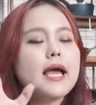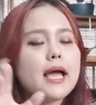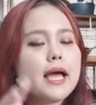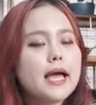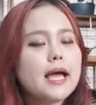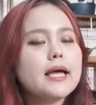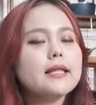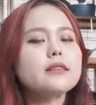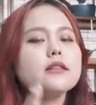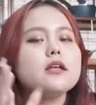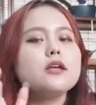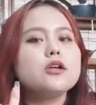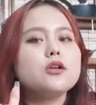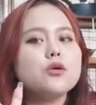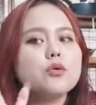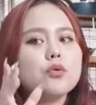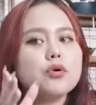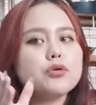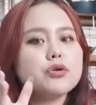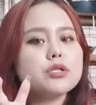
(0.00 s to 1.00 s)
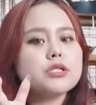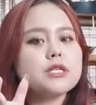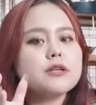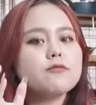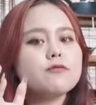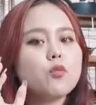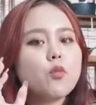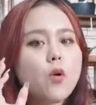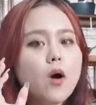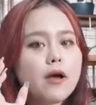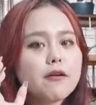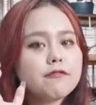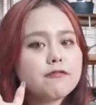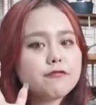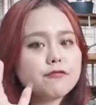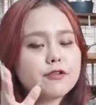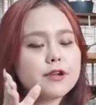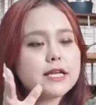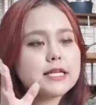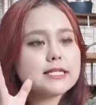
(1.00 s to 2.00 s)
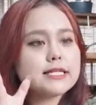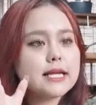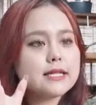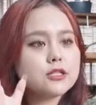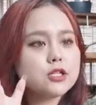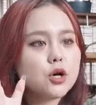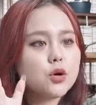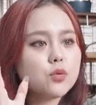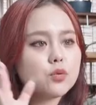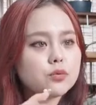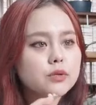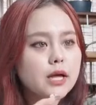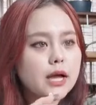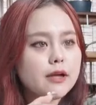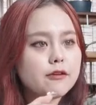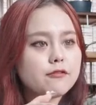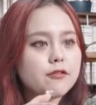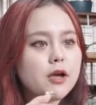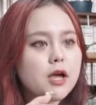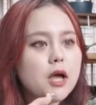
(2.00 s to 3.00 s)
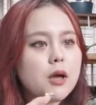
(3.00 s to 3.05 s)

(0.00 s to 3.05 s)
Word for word: and you will receive one free Santoku knife.